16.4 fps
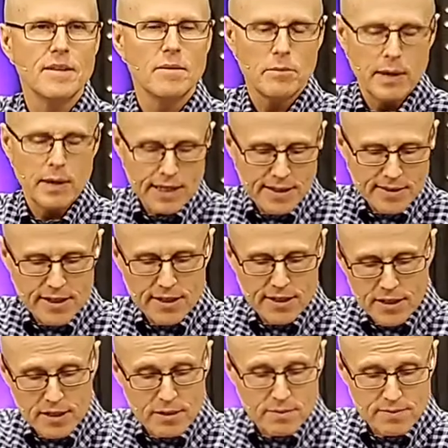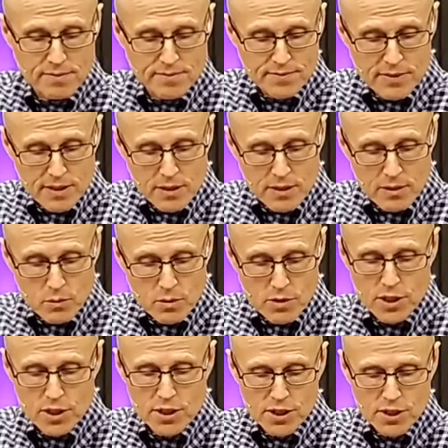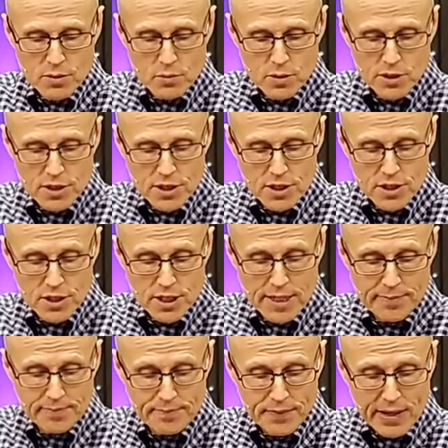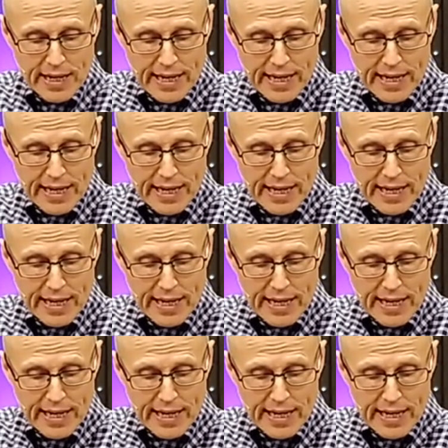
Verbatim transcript: But you know, we'll just we'll just see.